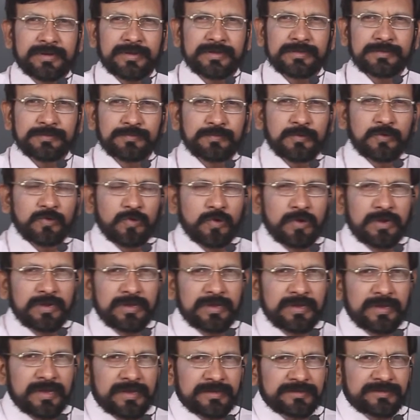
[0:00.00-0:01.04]
is
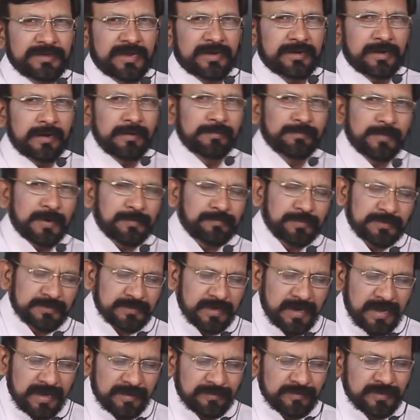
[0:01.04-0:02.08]
purely a general
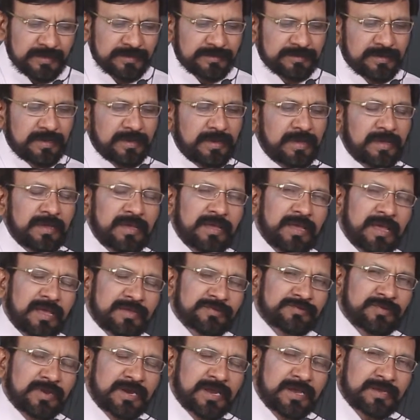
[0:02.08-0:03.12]
purpose language
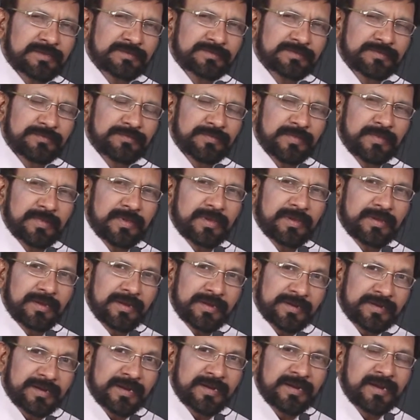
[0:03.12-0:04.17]
as well as
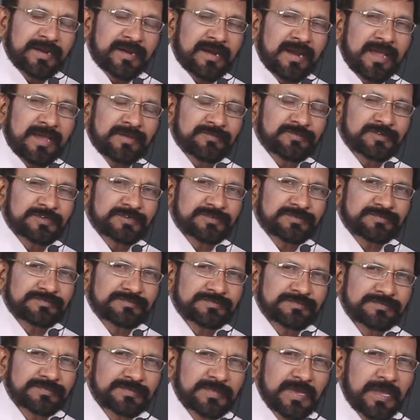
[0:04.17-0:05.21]
internet language.
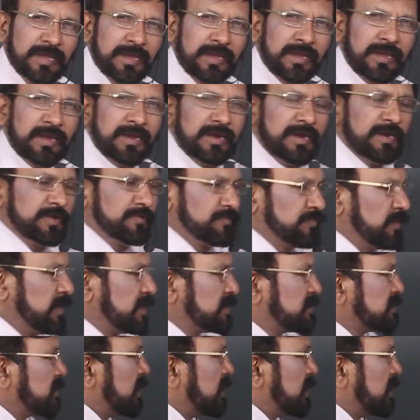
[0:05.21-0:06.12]
It was